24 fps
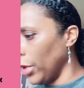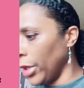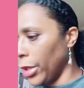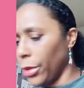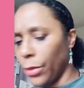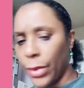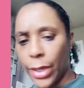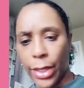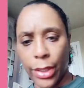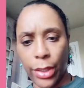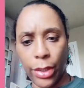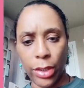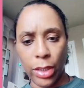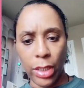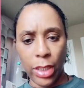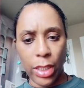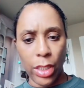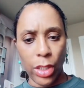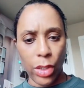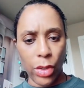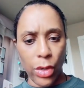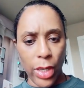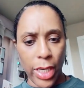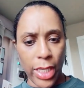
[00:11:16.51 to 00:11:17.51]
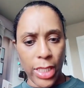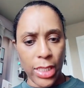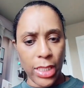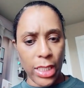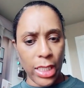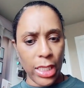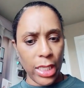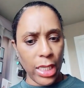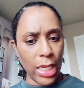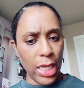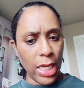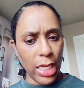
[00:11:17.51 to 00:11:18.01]
Running around here looking
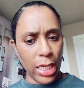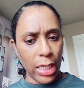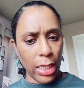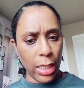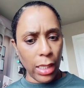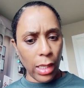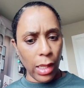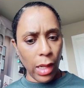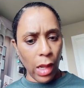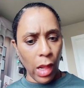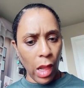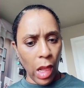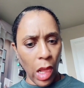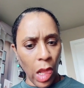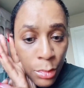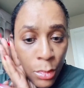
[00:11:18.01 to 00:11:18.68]
crazy and ignorant.